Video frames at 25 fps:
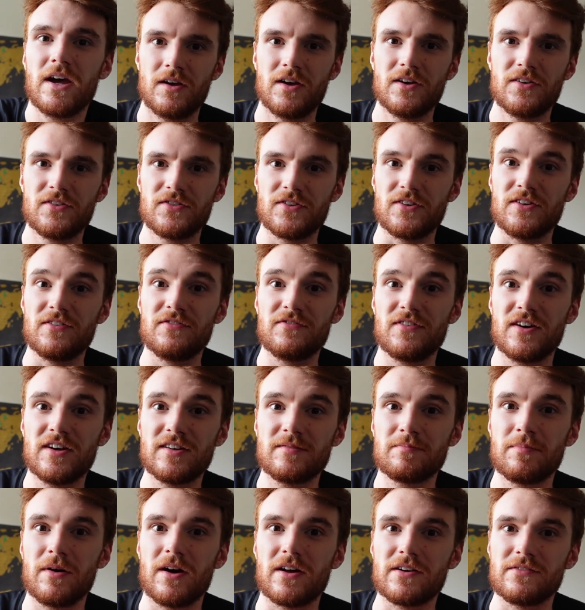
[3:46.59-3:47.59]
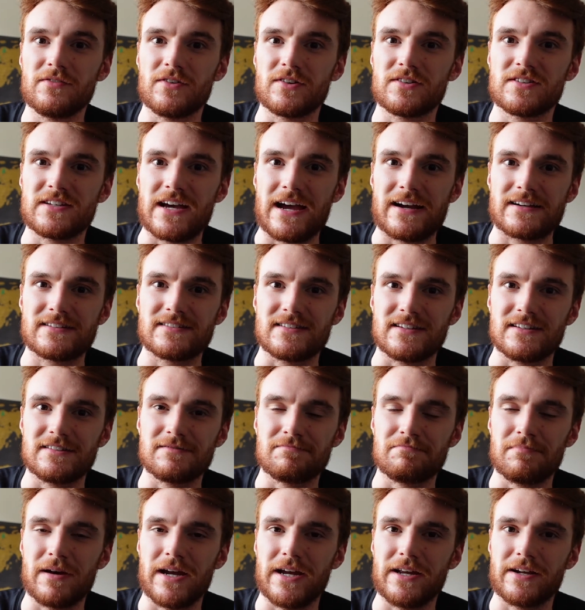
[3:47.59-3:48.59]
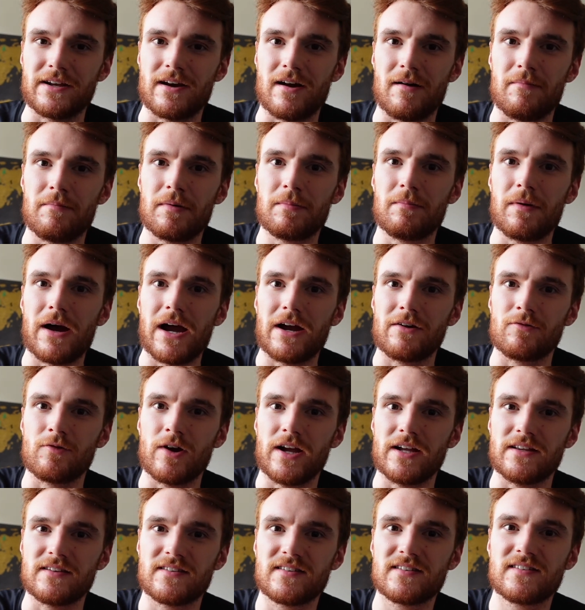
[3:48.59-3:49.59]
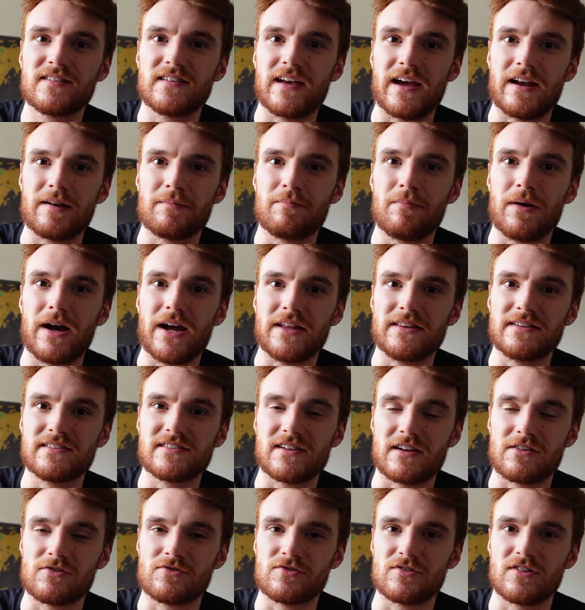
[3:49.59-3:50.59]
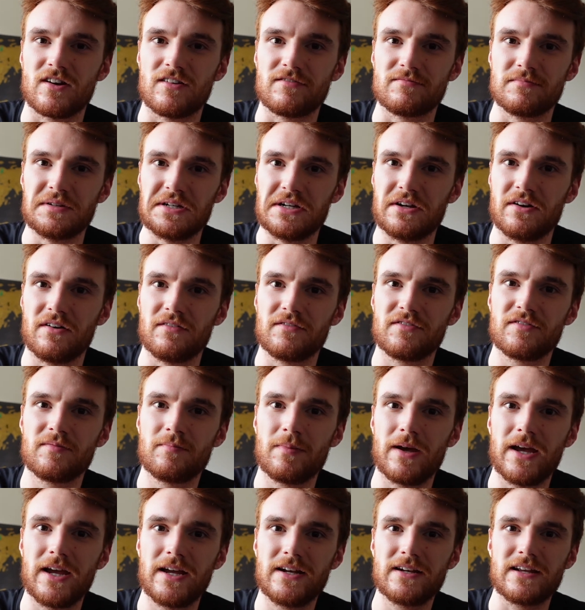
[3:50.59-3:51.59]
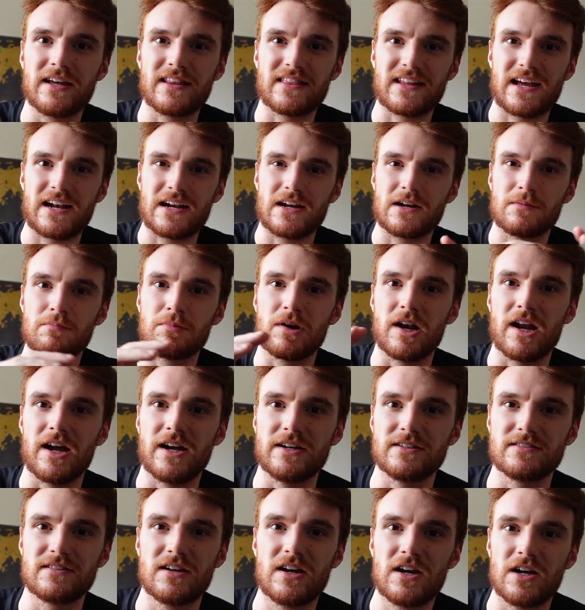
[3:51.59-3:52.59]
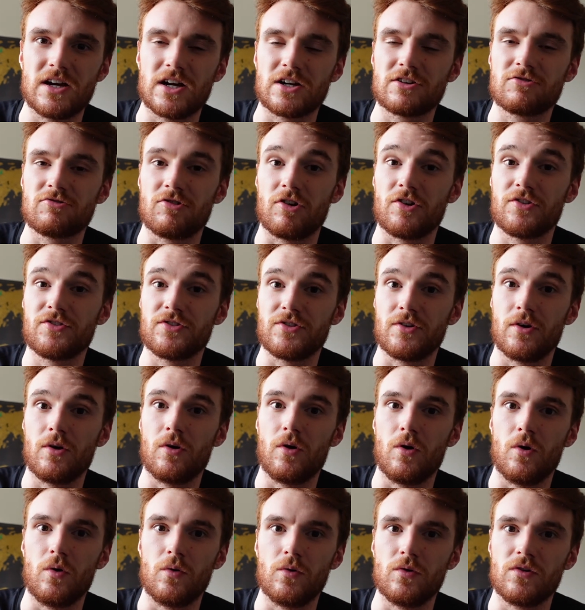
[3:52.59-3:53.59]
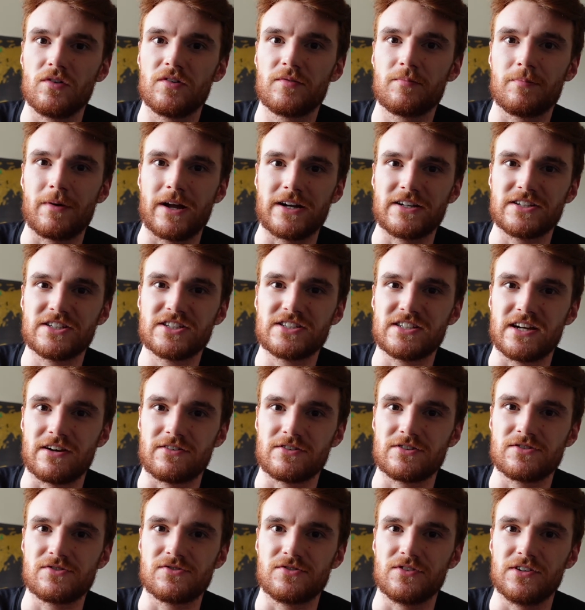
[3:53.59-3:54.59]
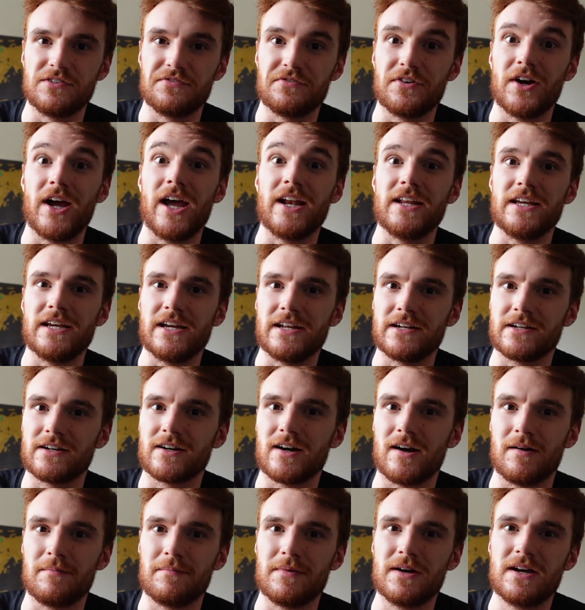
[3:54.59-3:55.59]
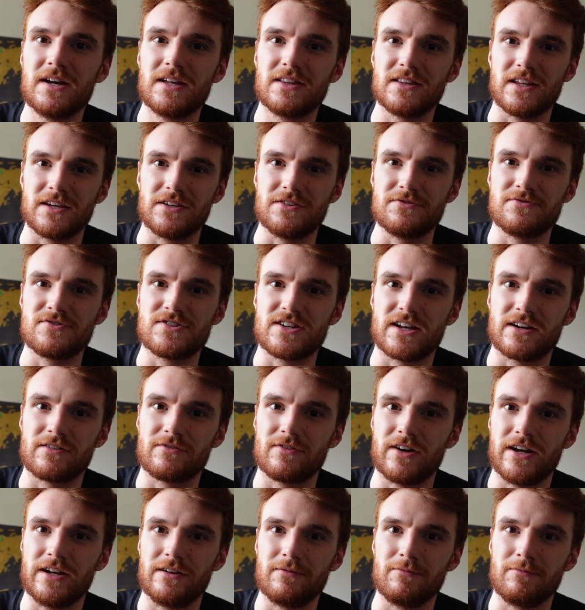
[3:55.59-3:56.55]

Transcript: So the first part of your tax is made up by rates set by the central government of Spain, and that applies across the whole Spanish territory for any income that you generate